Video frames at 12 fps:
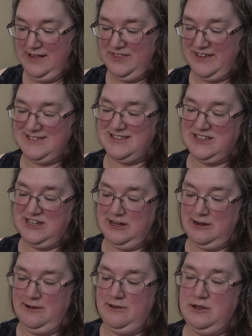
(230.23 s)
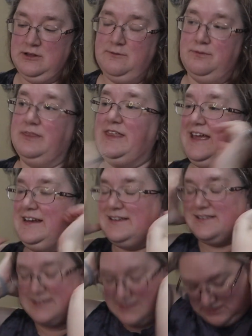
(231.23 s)
That's the
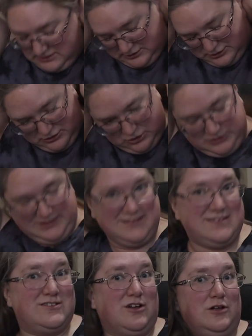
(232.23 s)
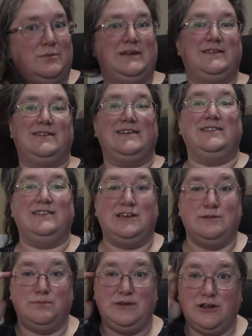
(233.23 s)
latest, the third installment in the
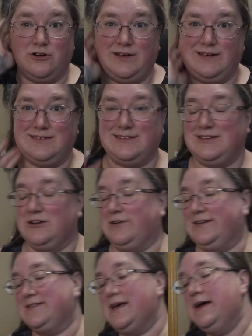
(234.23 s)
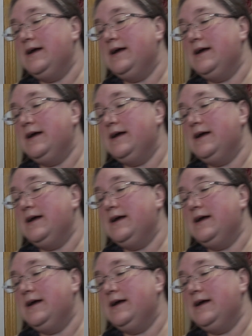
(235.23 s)
Empyrean series.